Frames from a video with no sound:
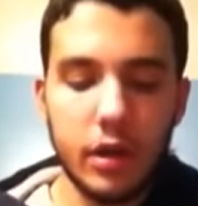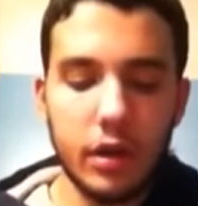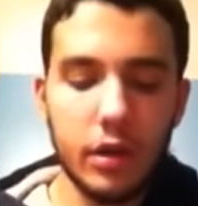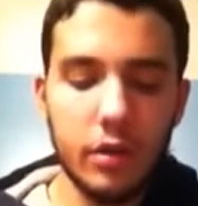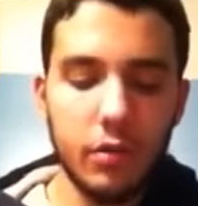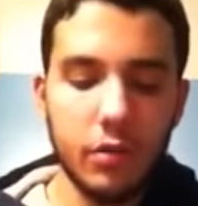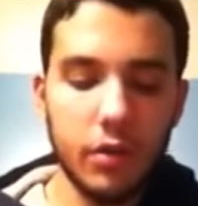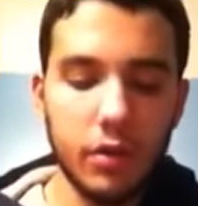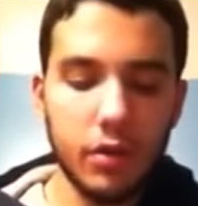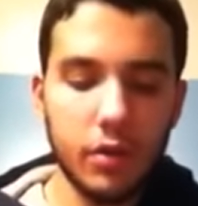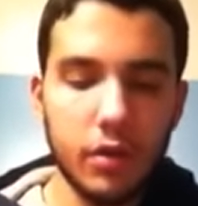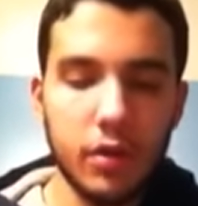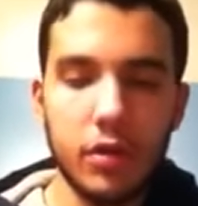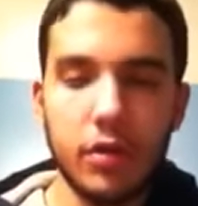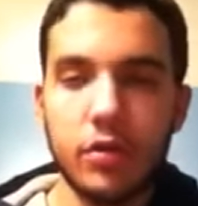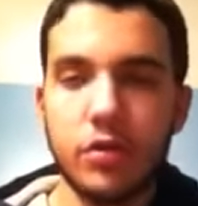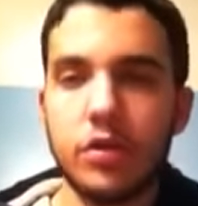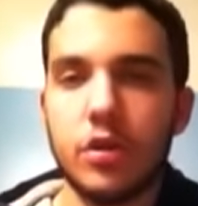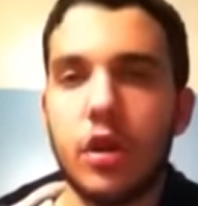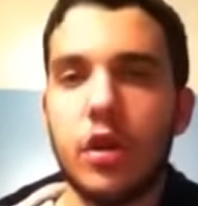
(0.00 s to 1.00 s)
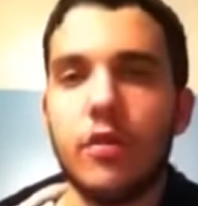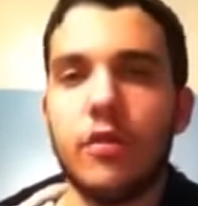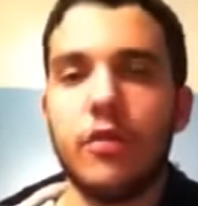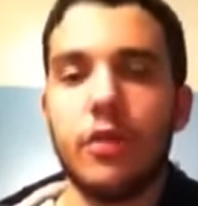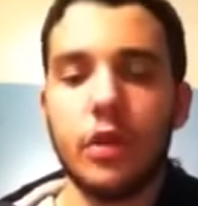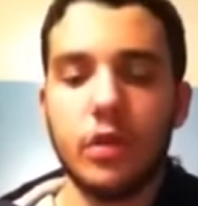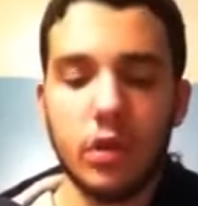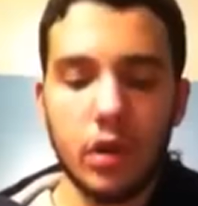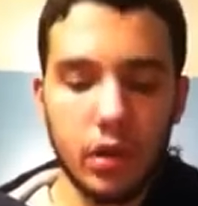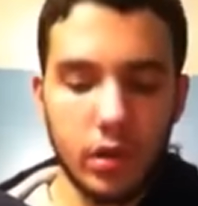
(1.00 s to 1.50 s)
He wants another shot,
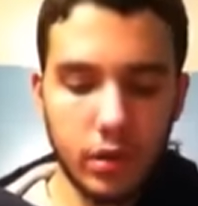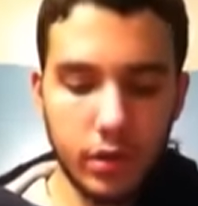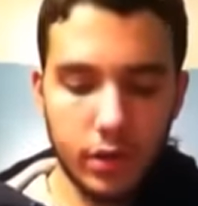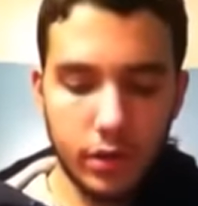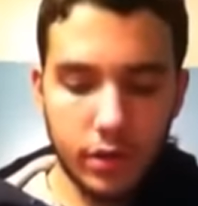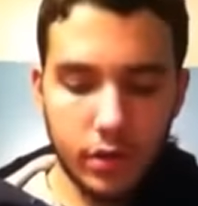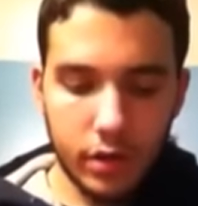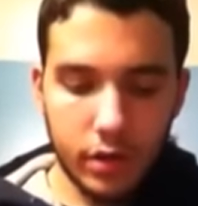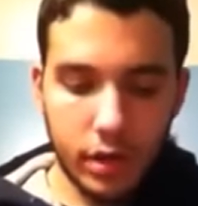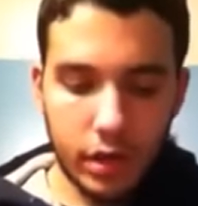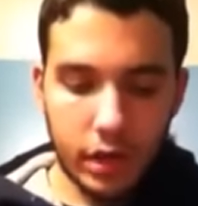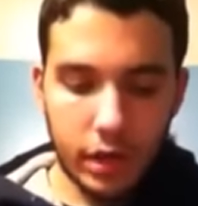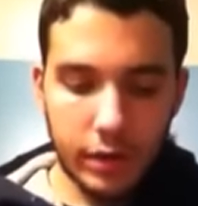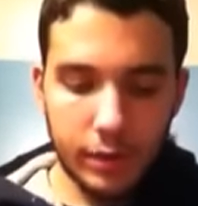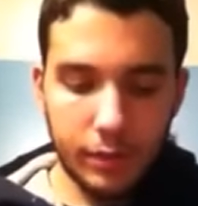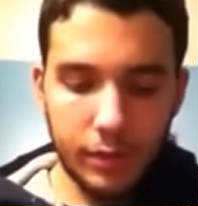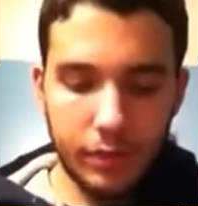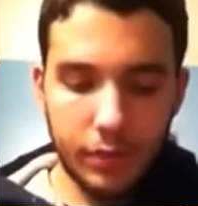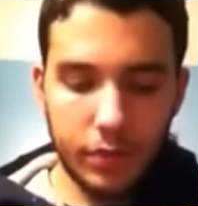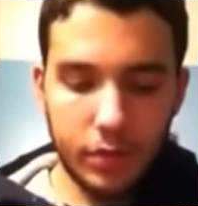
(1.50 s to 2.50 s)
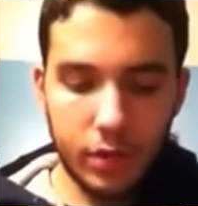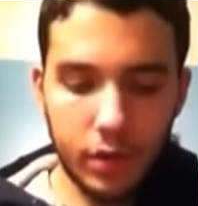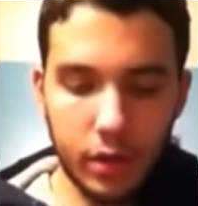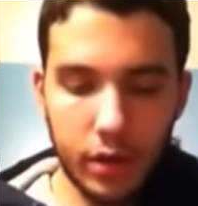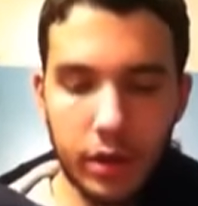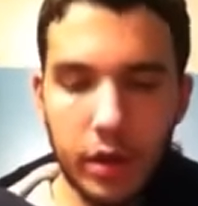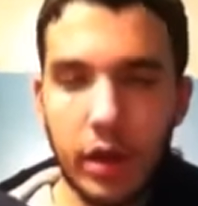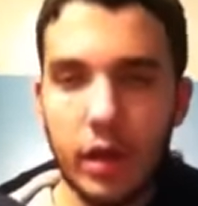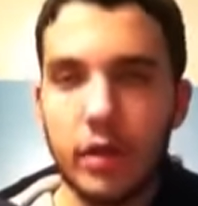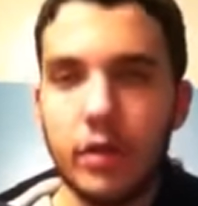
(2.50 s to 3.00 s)
fella. And
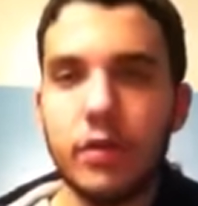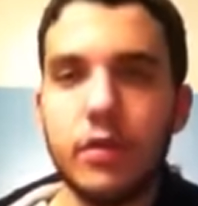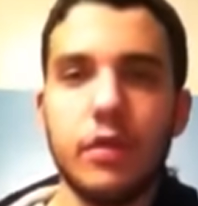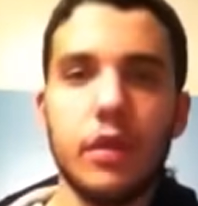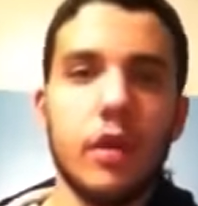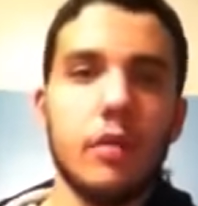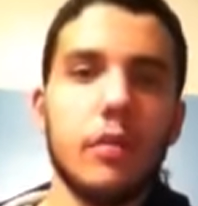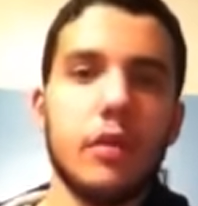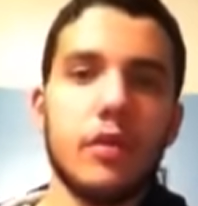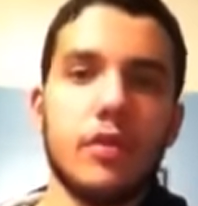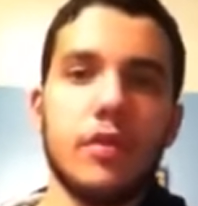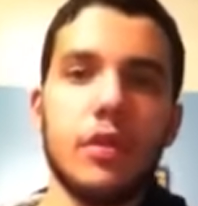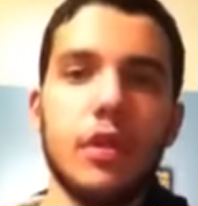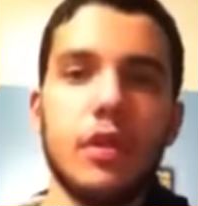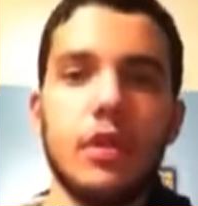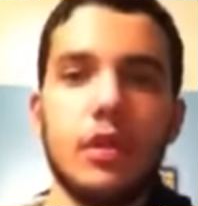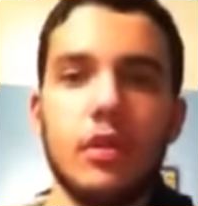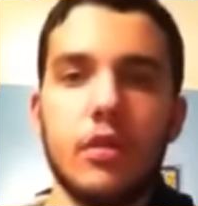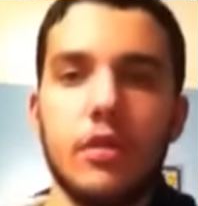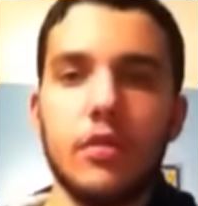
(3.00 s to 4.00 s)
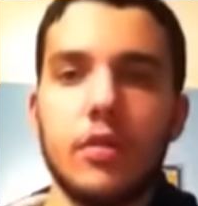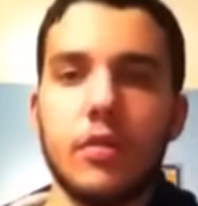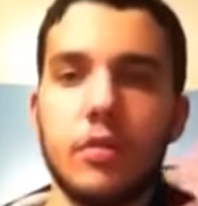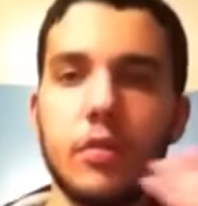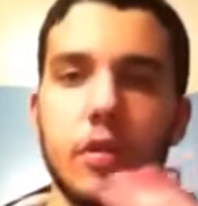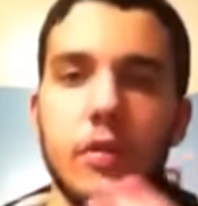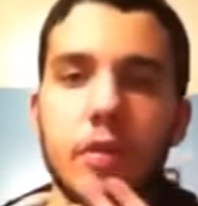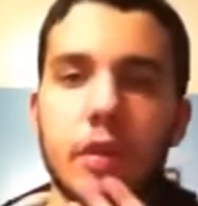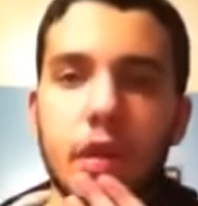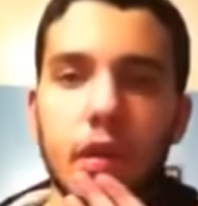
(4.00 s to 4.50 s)
then Damian Sandow ends up
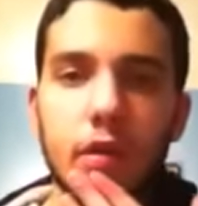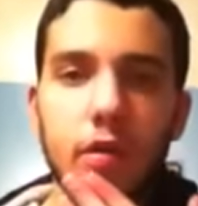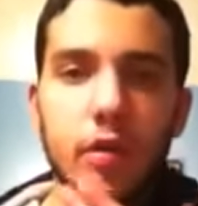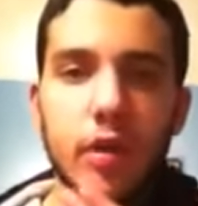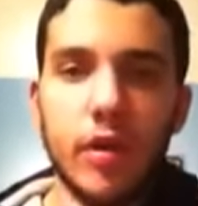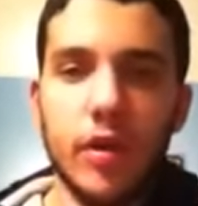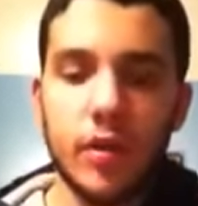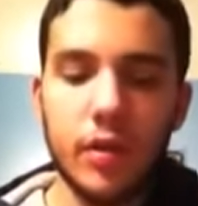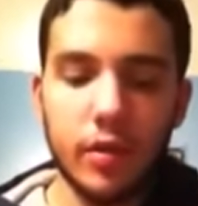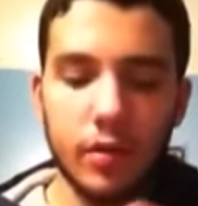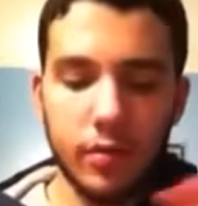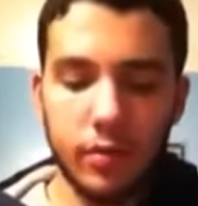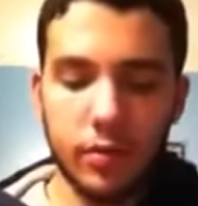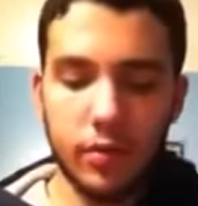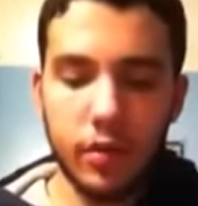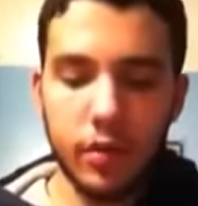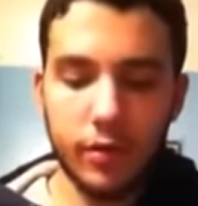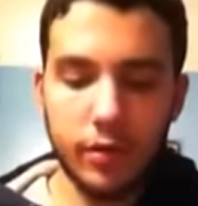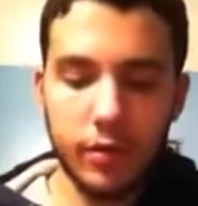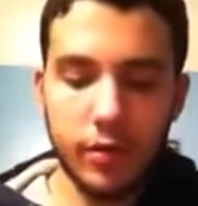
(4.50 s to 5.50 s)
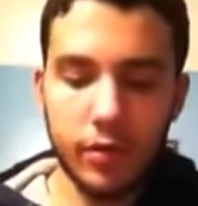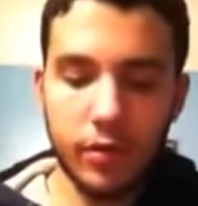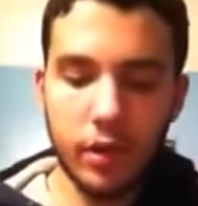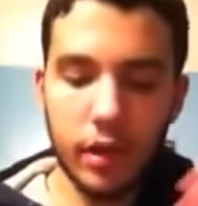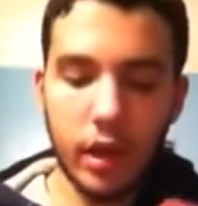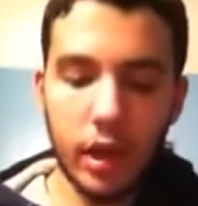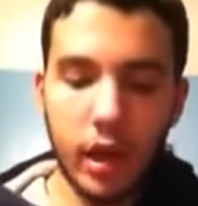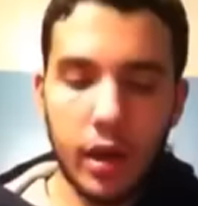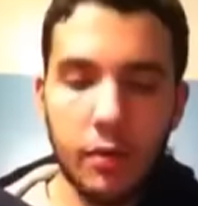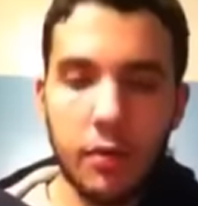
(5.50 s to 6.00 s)
coming out, and obviously
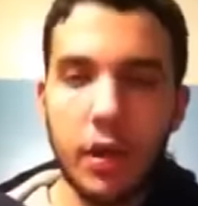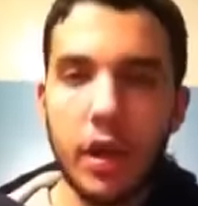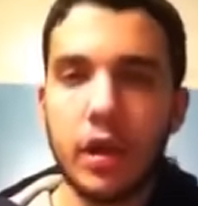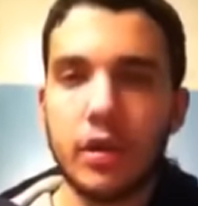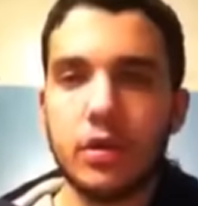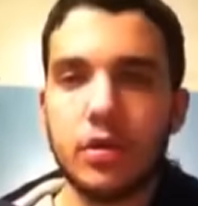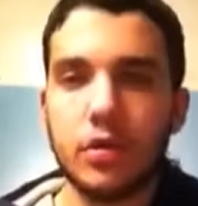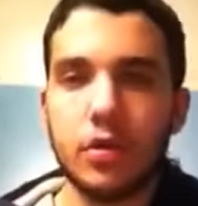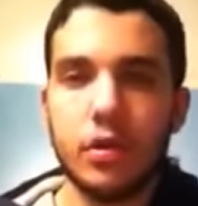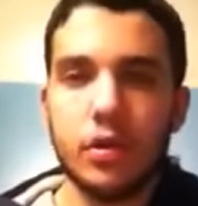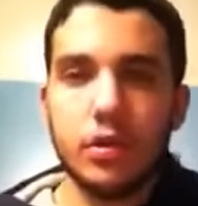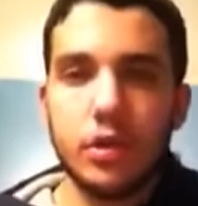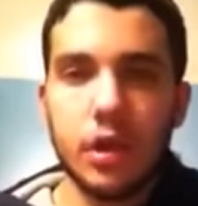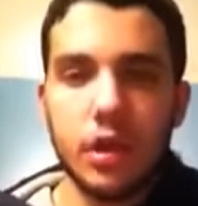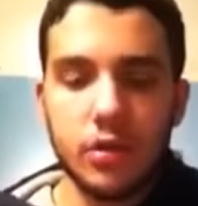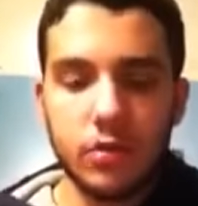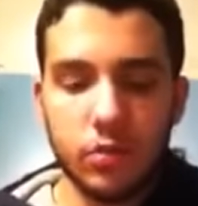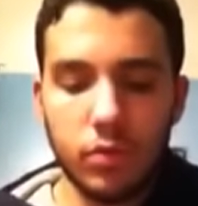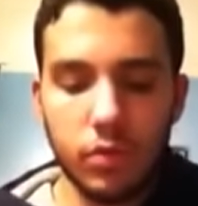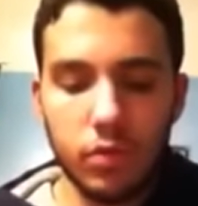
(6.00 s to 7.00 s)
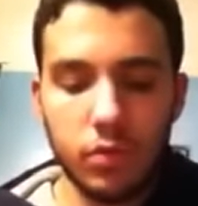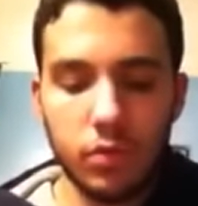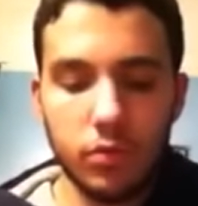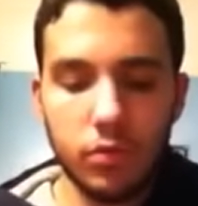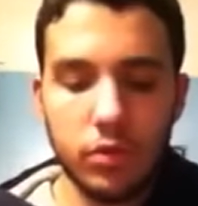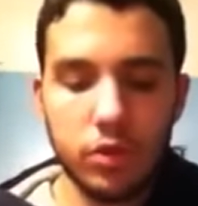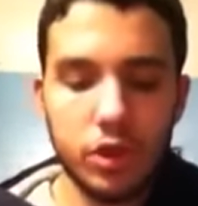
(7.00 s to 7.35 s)
they had a match already scheduled.